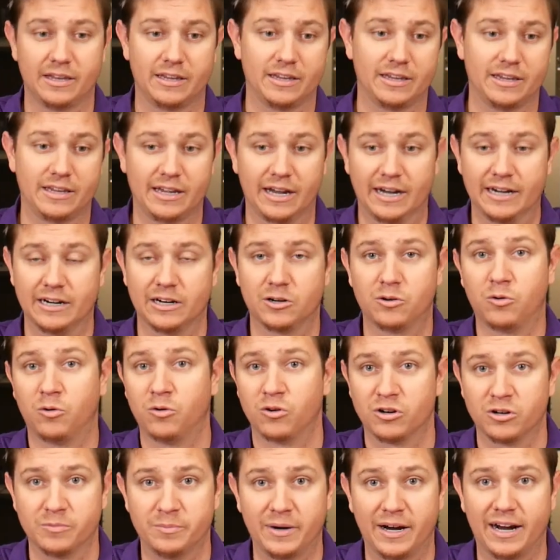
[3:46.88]
kind of
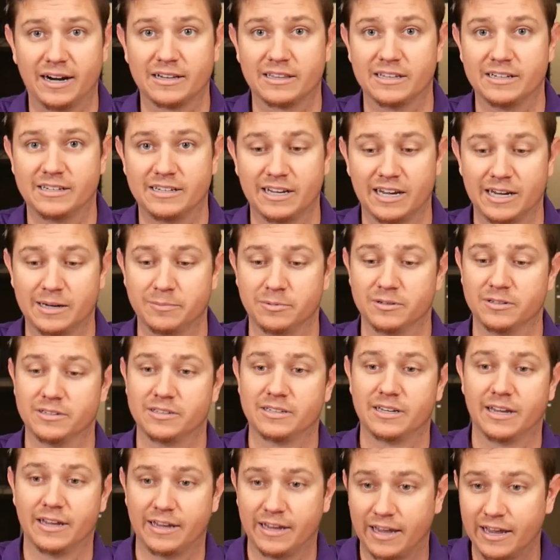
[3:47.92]
quarterback the table and
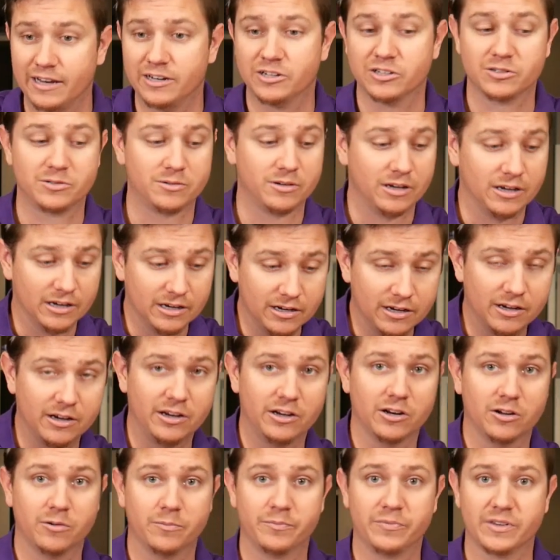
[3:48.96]
say, hey, just,
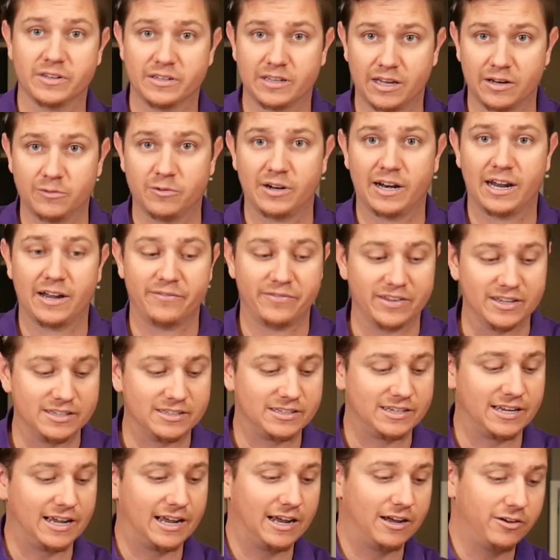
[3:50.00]
does anyone have this
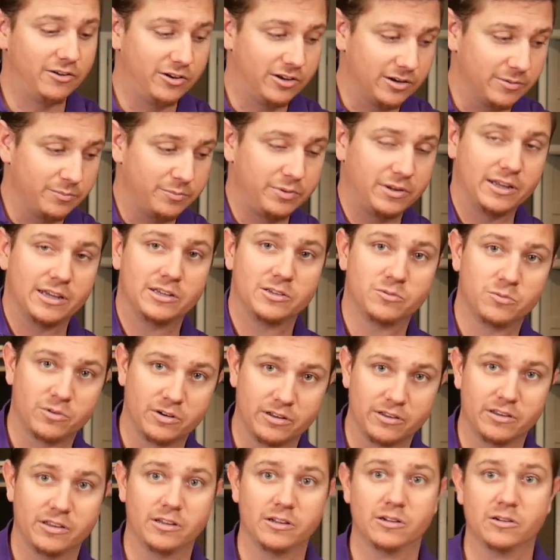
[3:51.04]
tile? You can place one
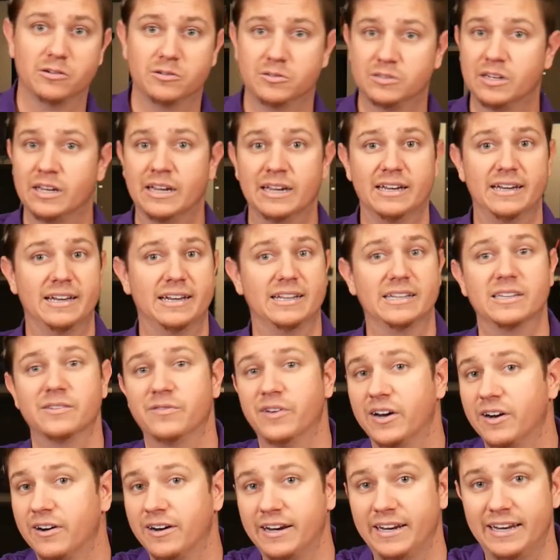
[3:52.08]
of those. It's
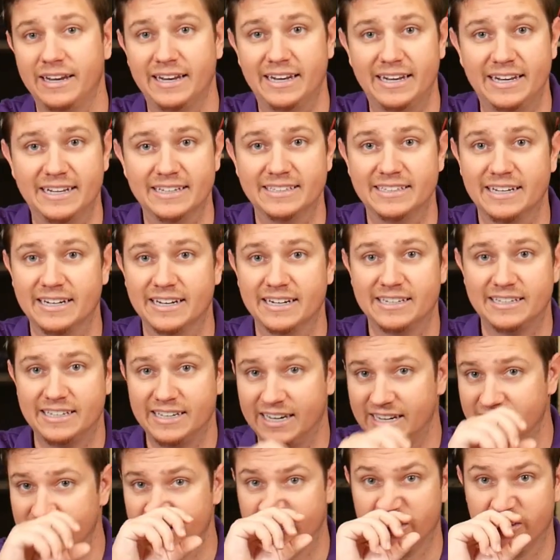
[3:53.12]
very easy to
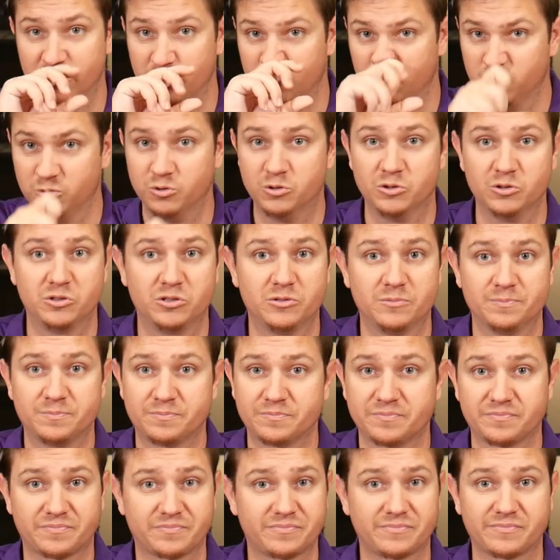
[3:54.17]
teach. The rules,
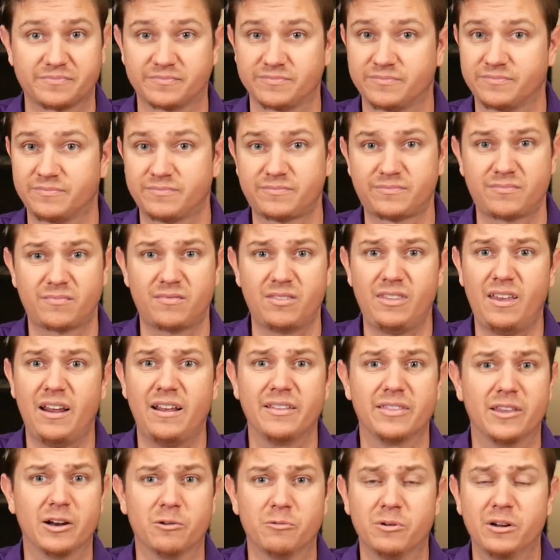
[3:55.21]

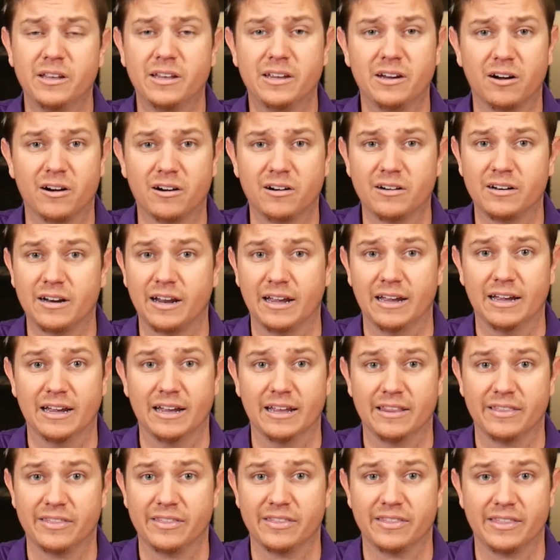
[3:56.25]
there really aren't,
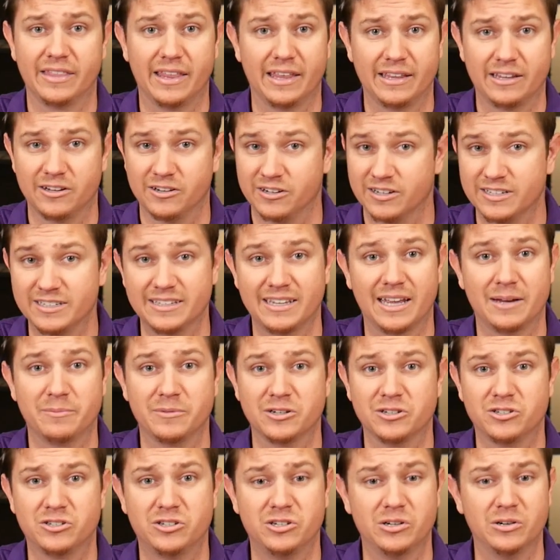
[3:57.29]
there isn't that
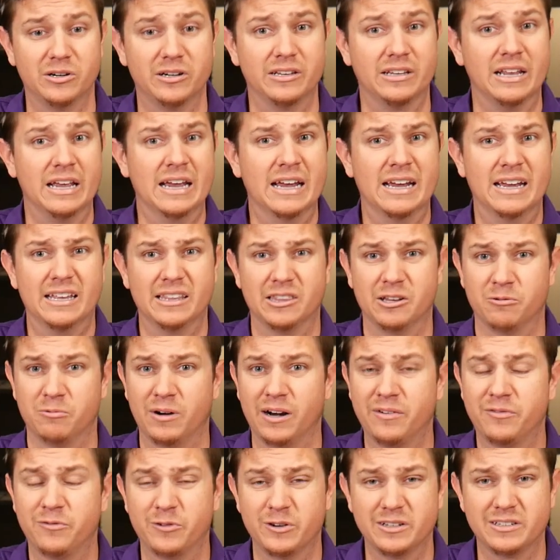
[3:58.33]
much to it. The
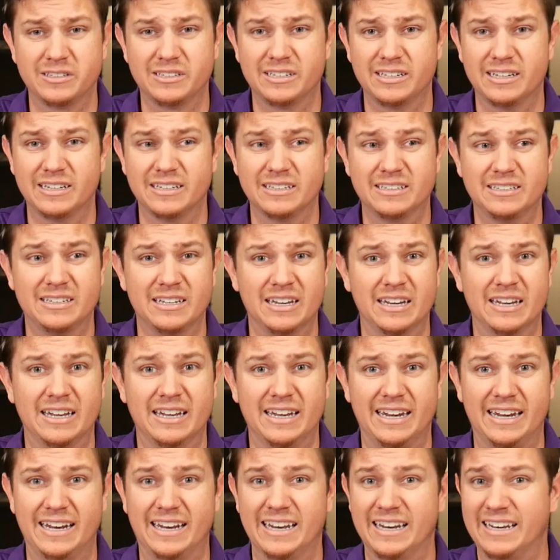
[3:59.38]
references,
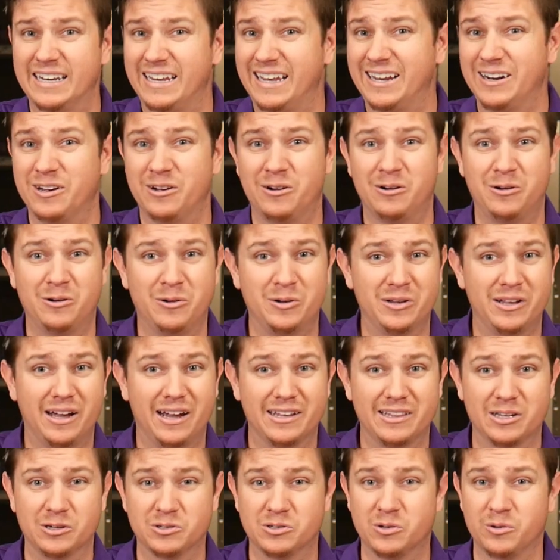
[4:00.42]
you didn't need a whole
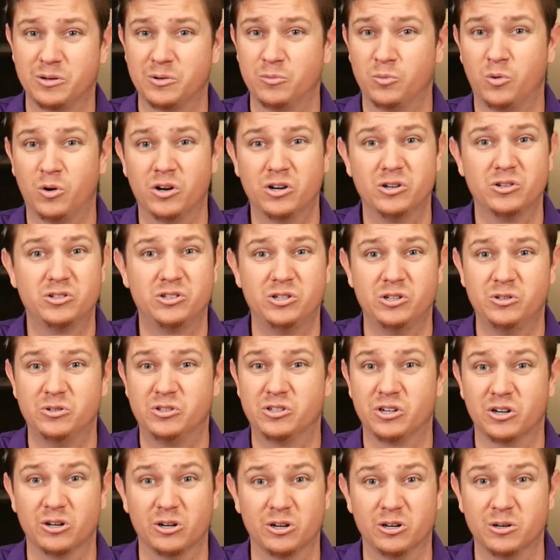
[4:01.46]
lot. There was only 1 or 2
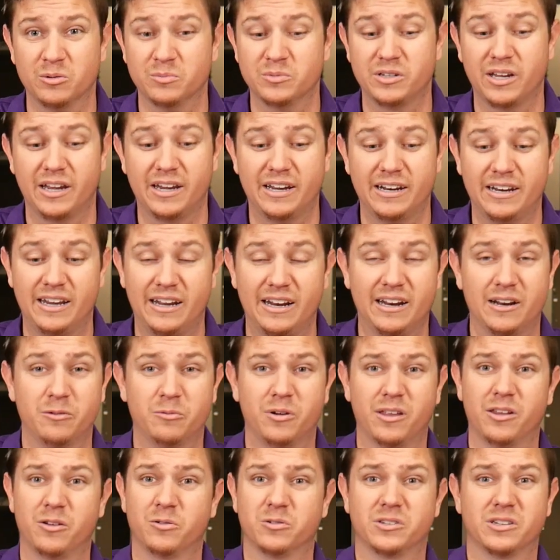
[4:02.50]
terms that you needed,
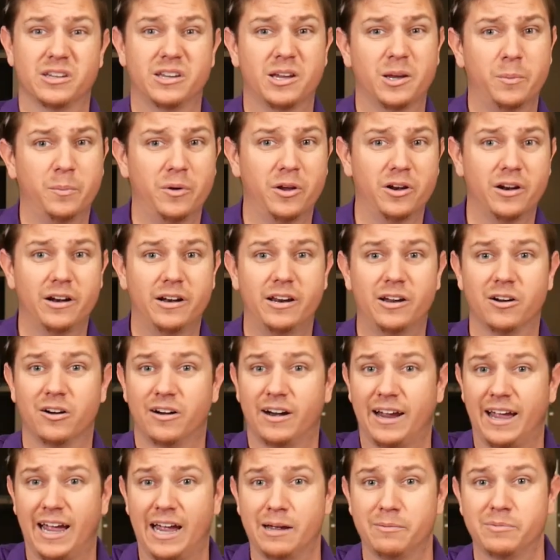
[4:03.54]
whether it was a community or
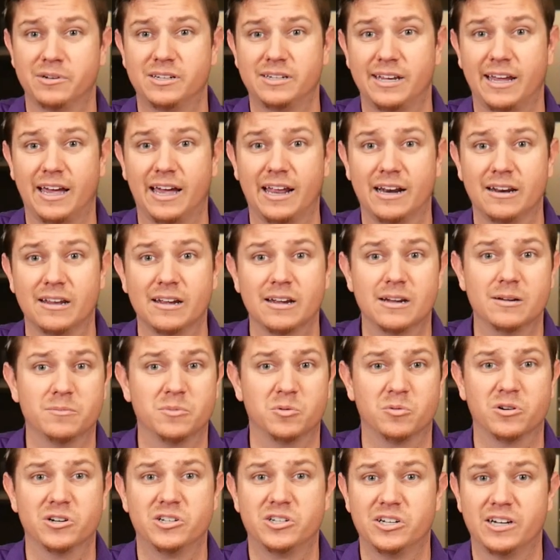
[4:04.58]
a habitat. But
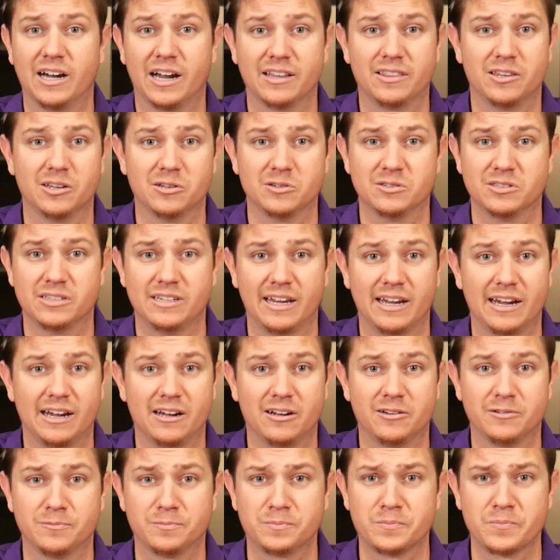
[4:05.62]
once you got those
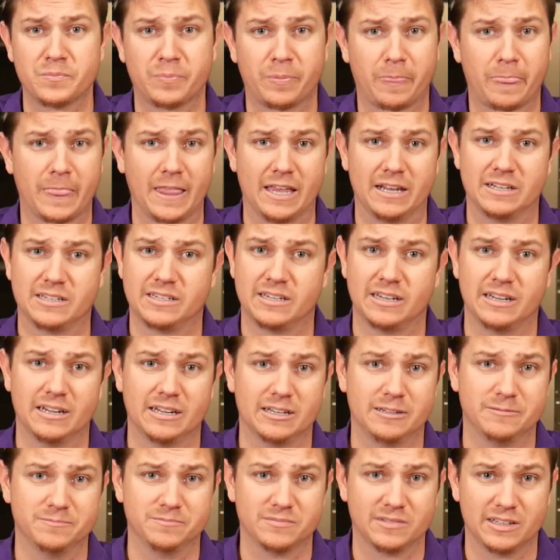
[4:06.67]
down, it's
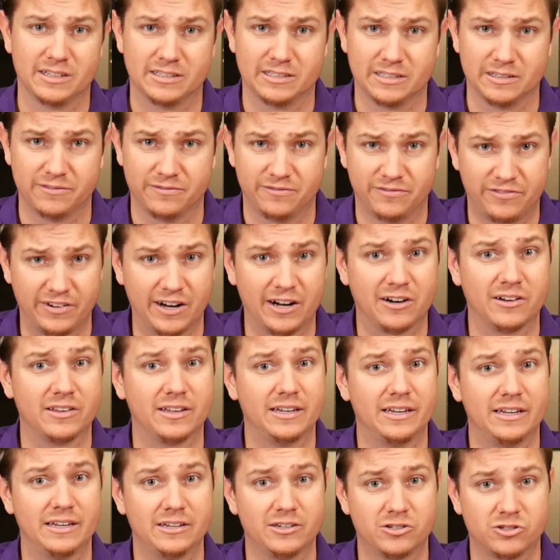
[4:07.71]
a
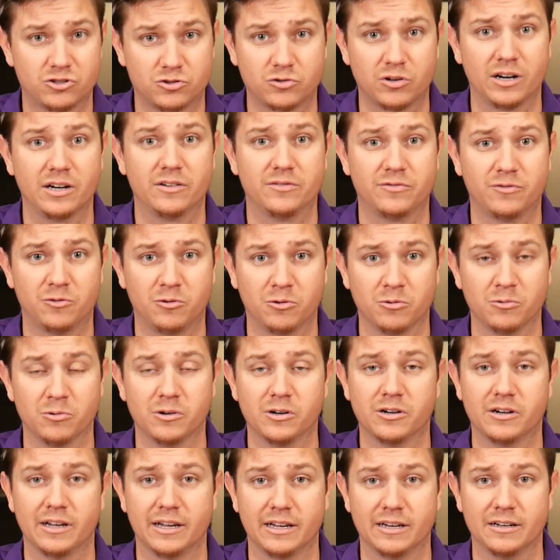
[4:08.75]
fairly
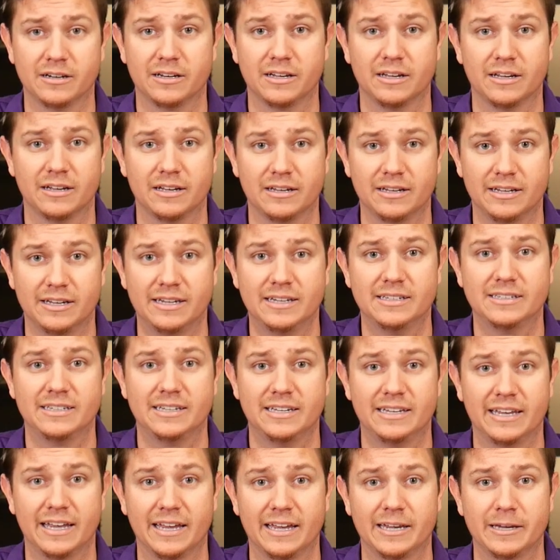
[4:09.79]
straightforward and easy
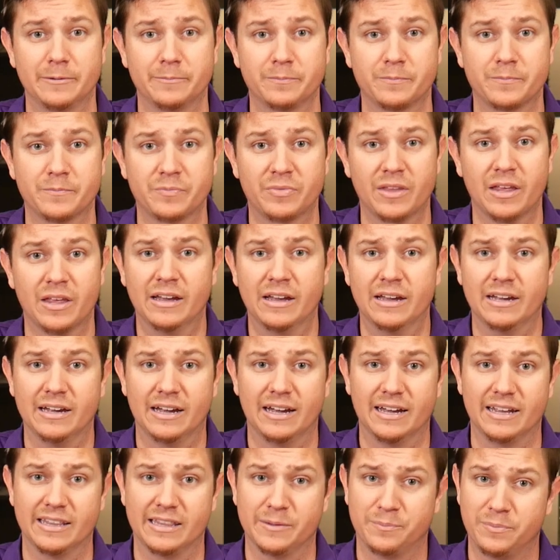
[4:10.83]
game.
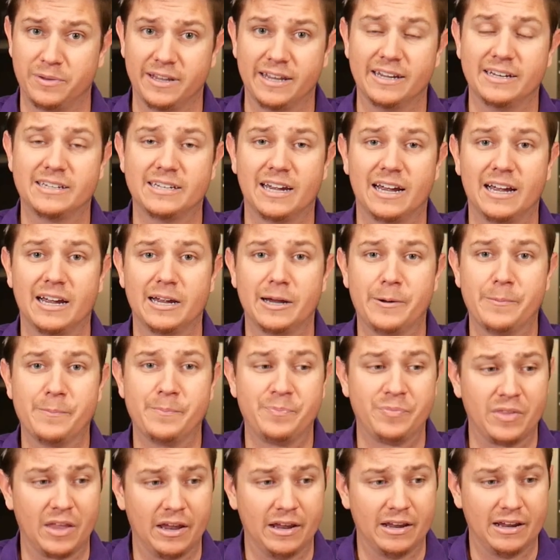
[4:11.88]
The playtime,
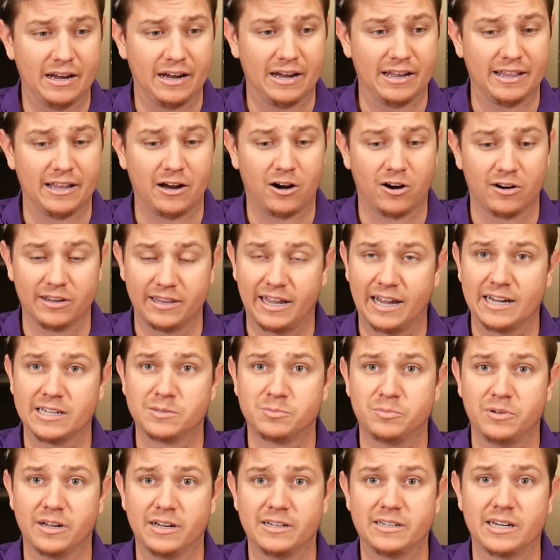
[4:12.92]
our last
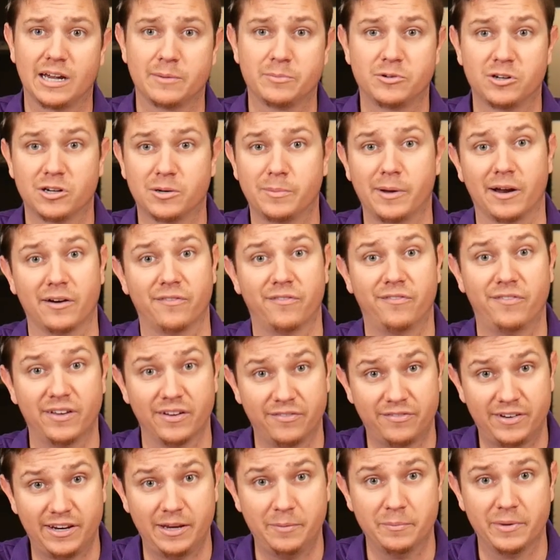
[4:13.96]
playtime took about
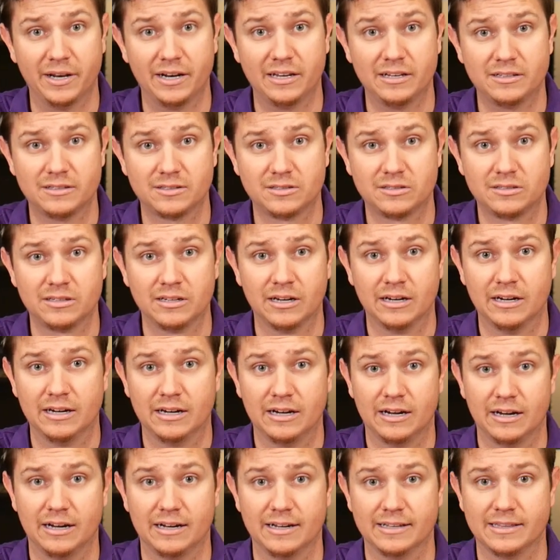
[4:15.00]
50 minutes.
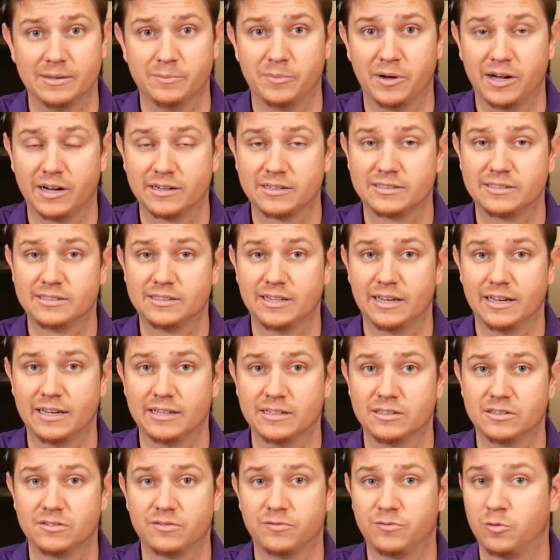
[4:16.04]
The box
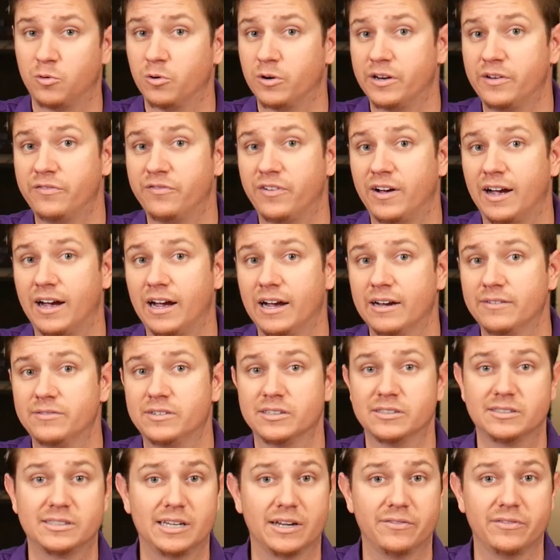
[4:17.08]
says 45
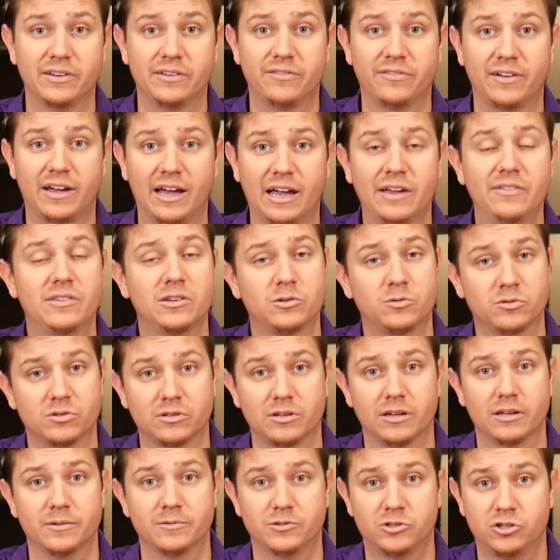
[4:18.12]
to 75. This was
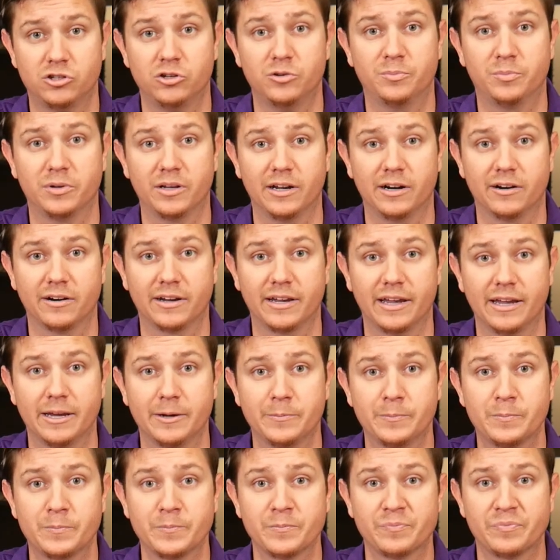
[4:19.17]
a 2-player
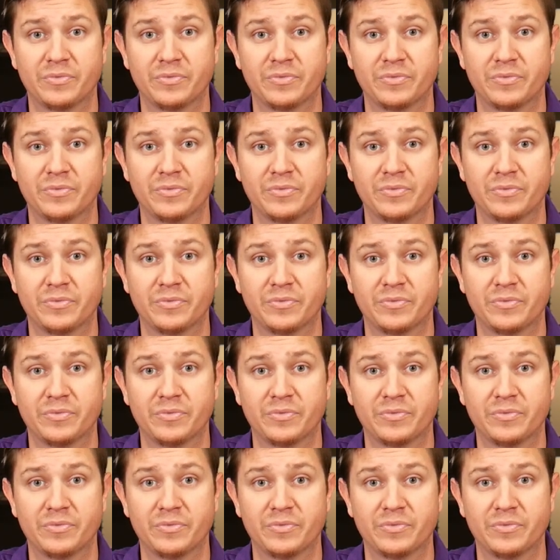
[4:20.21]
game,